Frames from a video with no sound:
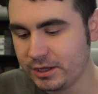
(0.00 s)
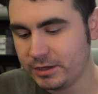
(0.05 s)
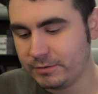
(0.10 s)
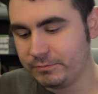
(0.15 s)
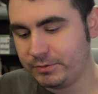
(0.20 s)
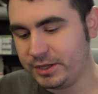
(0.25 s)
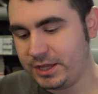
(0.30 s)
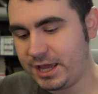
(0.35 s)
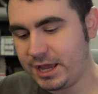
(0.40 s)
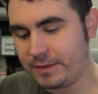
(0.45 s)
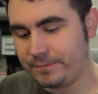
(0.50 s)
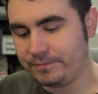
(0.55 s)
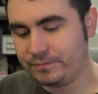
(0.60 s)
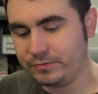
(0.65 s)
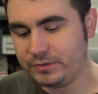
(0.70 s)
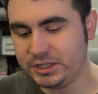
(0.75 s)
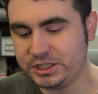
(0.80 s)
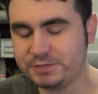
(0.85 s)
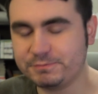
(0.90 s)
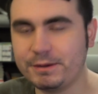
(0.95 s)
But yeah,
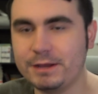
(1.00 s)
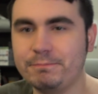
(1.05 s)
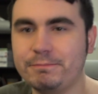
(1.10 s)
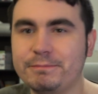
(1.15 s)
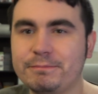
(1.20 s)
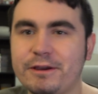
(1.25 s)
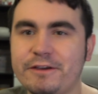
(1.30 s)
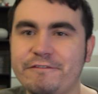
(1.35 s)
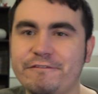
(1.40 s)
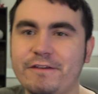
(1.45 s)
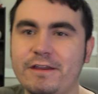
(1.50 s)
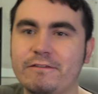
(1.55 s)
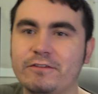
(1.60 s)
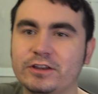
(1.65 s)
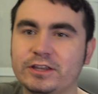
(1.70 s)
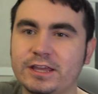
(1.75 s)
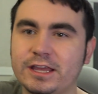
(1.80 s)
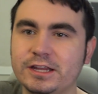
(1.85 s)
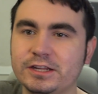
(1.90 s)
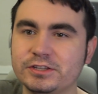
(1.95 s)
this might be my
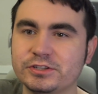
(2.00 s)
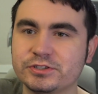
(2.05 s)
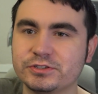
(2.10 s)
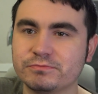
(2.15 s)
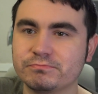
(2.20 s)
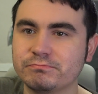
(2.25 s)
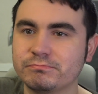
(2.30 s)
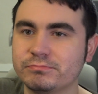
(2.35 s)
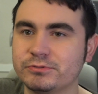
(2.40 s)
favorite case